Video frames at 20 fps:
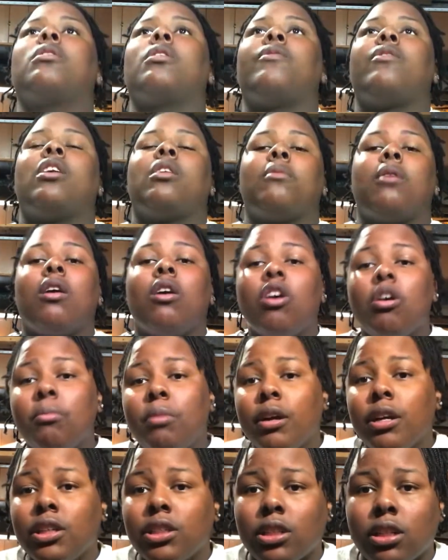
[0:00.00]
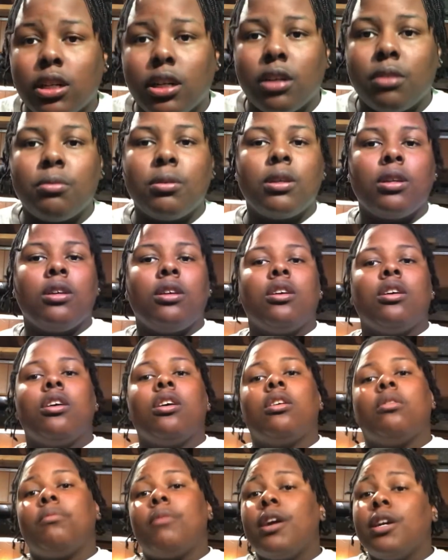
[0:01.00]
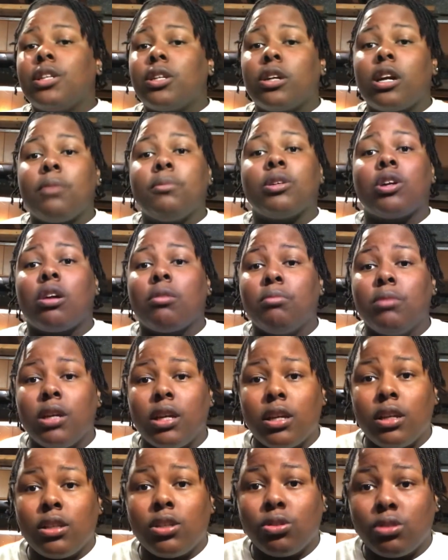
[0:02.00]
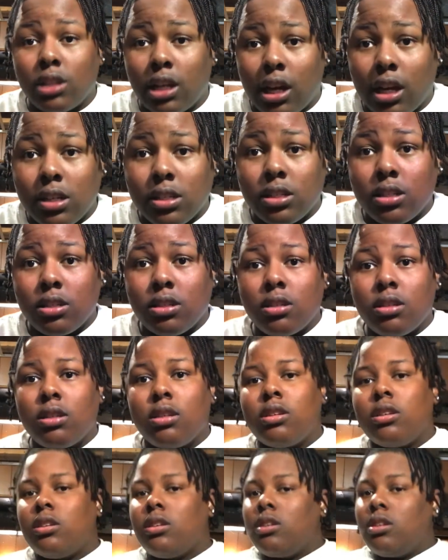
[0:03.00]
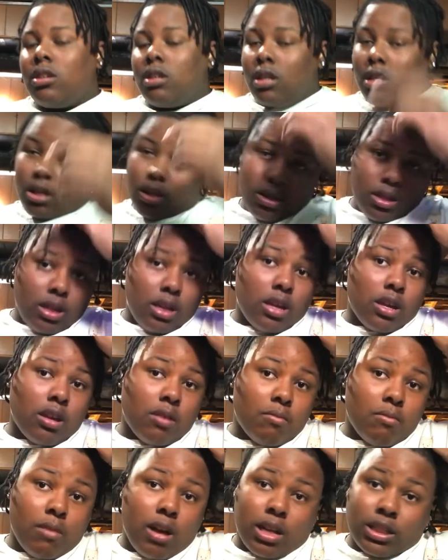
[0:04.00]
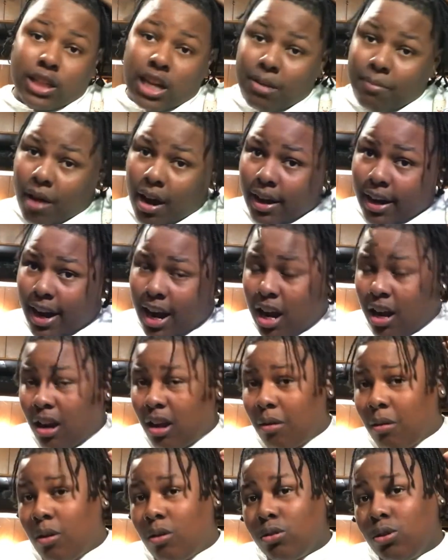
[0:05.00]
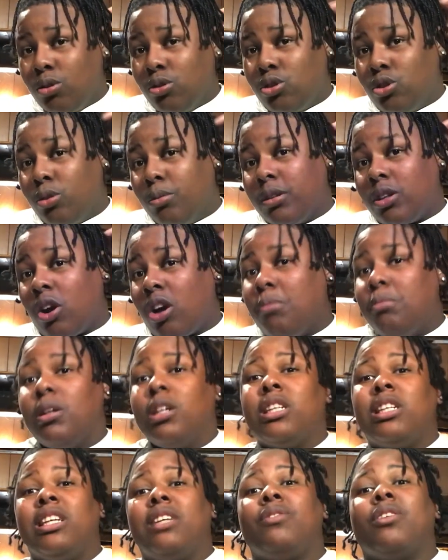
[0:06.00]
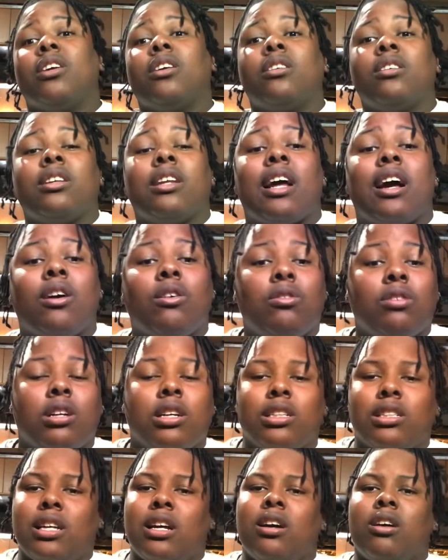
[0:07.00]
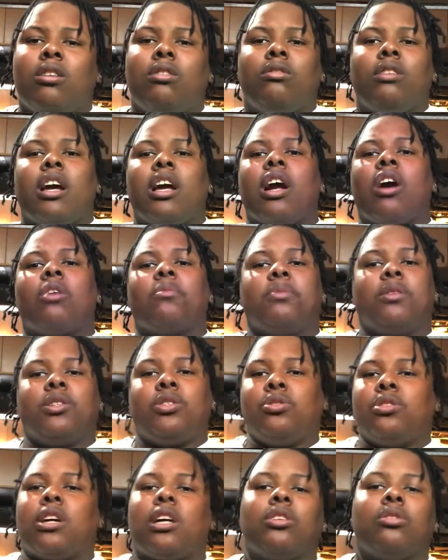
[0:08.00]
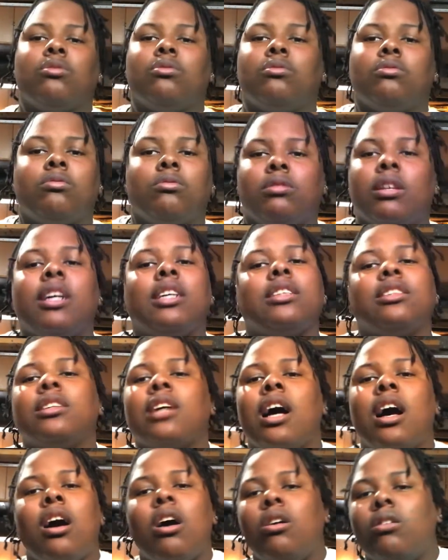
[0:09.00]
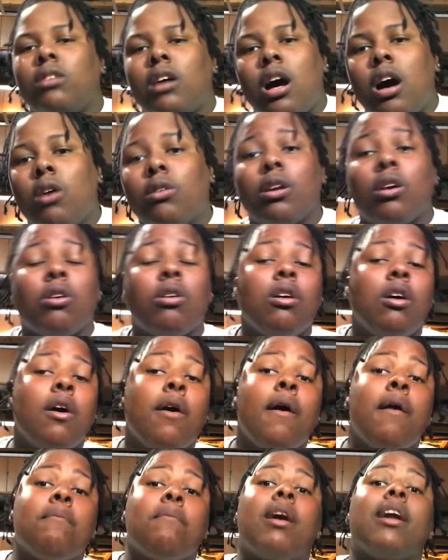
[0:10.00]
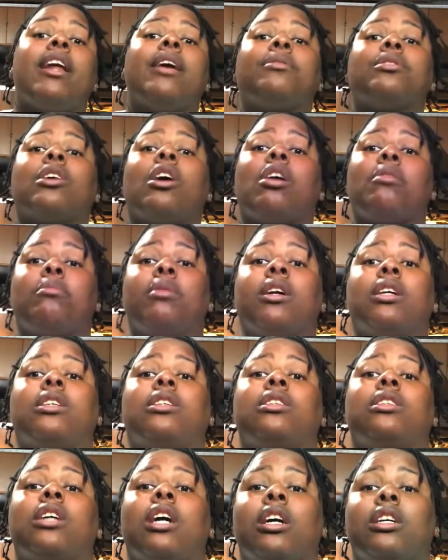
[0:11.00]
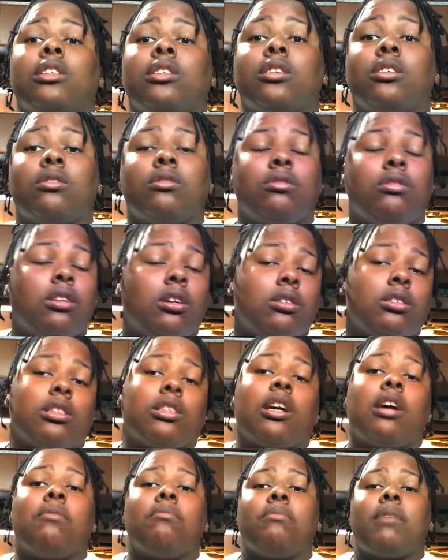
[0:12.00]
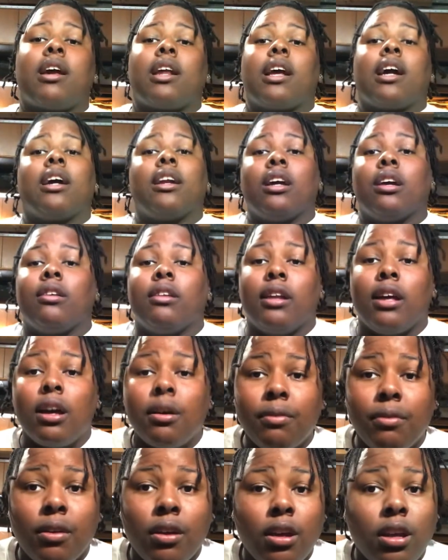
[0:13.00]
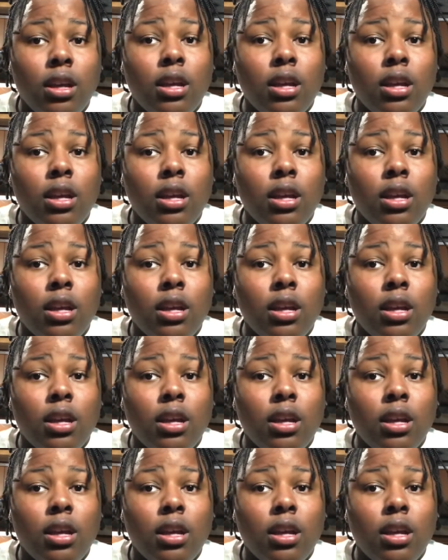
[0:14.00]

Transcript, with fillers: Go follow my homeboy Instagram. My Instagram is rboogie two times. And I changed my name on YouTube is rboogie TV now because I don't like rboogie two times. On, that's I don't I don't know. My name is Dar Breed to Fine Stuff. You know, so I'm back like on the left.